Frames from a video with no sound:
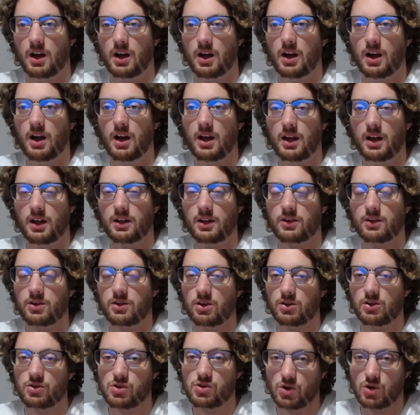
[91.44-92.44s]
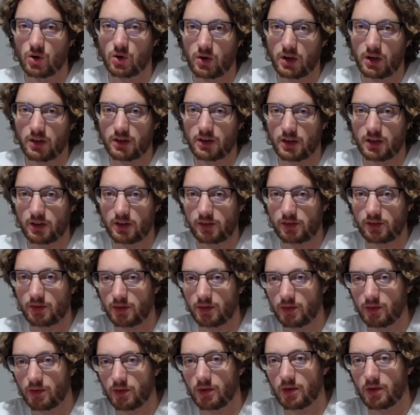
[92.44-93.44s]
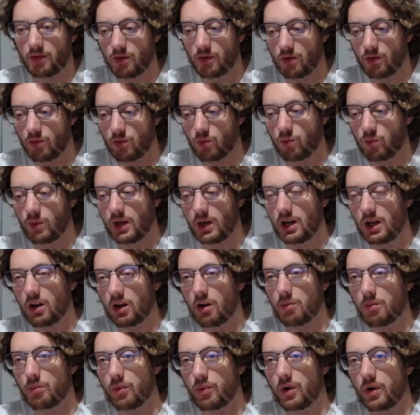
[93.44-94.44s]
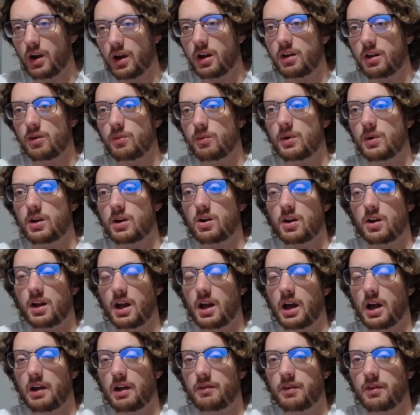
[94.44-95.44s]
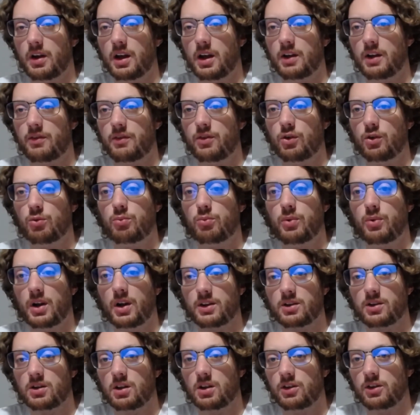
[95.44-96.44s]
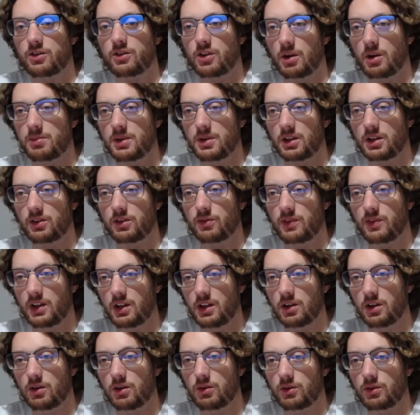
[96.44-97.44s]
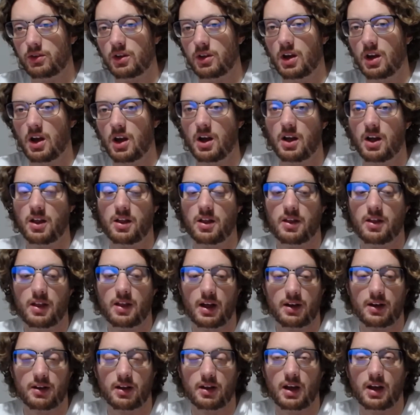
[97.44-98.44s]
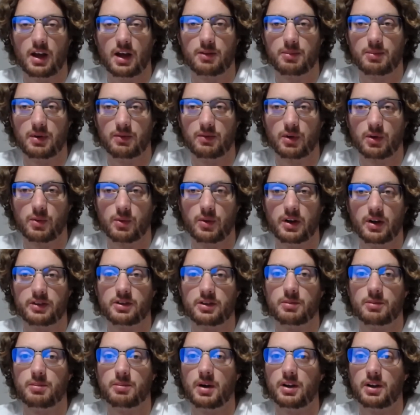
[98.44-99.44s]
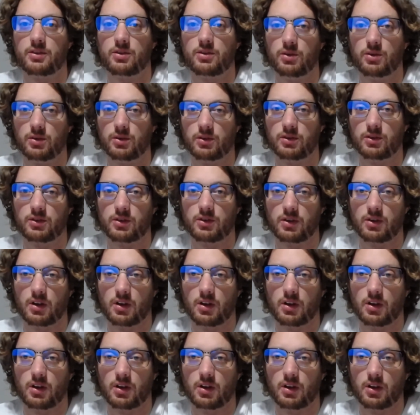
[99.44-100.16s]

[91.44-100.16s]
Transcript: And during this week-long break, we're going to have a few practical subjects videos that has been requested by students.